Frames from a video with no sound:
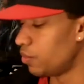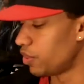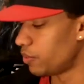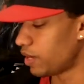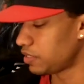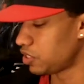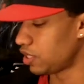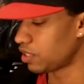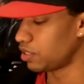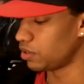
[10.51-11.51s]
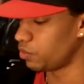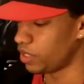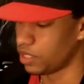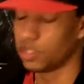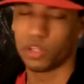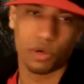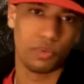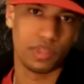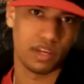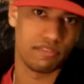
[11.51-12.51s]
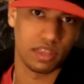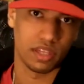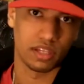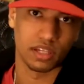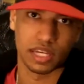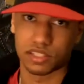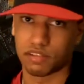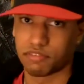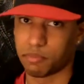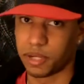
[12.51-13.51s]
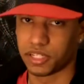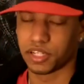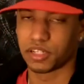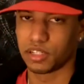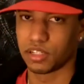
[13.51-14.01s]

with the right stick, we load with everything except for bunting.